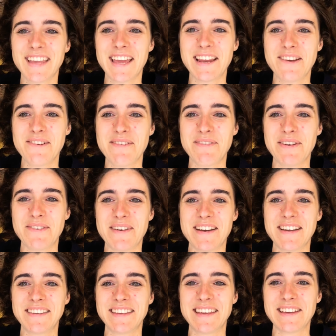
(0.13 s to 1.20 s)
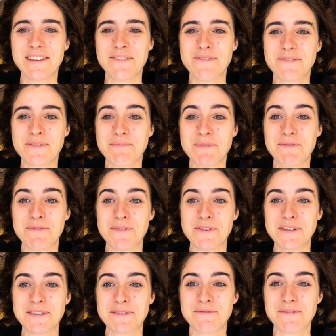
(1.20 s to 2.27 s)
Hello everyone, hello from the
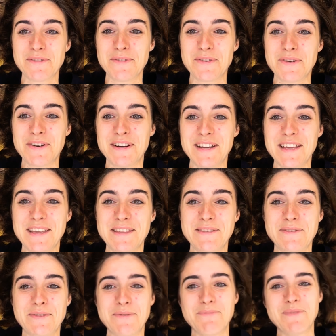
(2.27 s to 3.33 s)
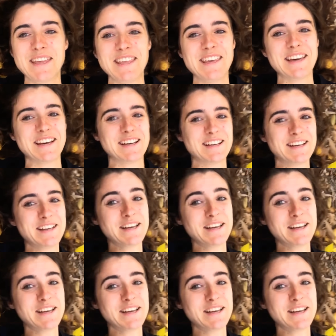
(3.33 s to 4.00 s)
first floor in Romania,